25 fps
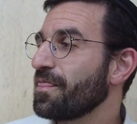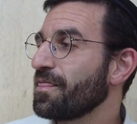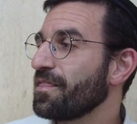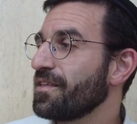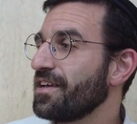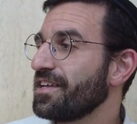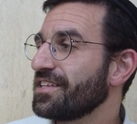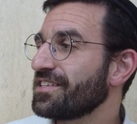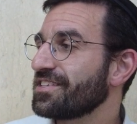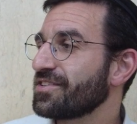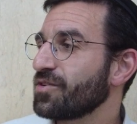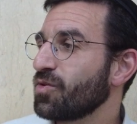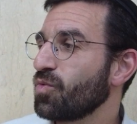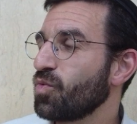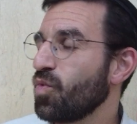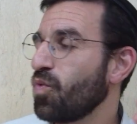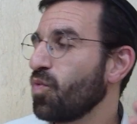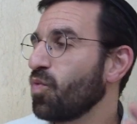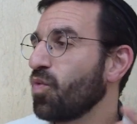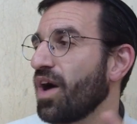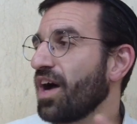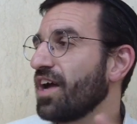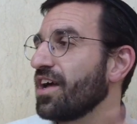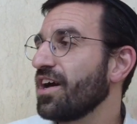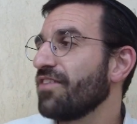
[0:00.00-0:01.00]
it's
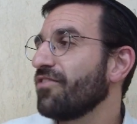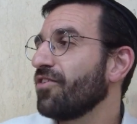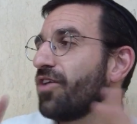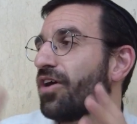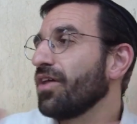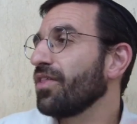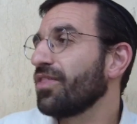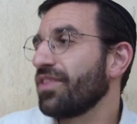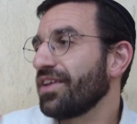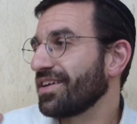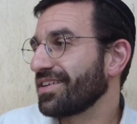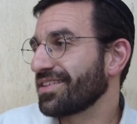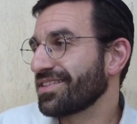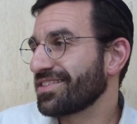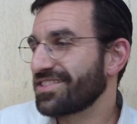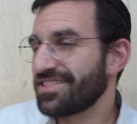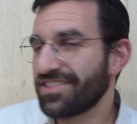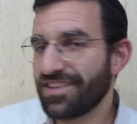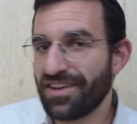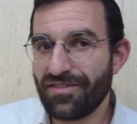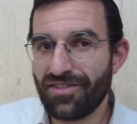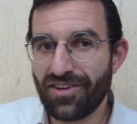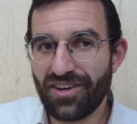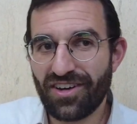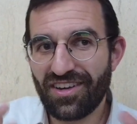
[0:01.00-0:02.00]
why of all things
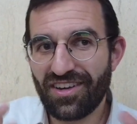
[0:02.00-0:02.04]
that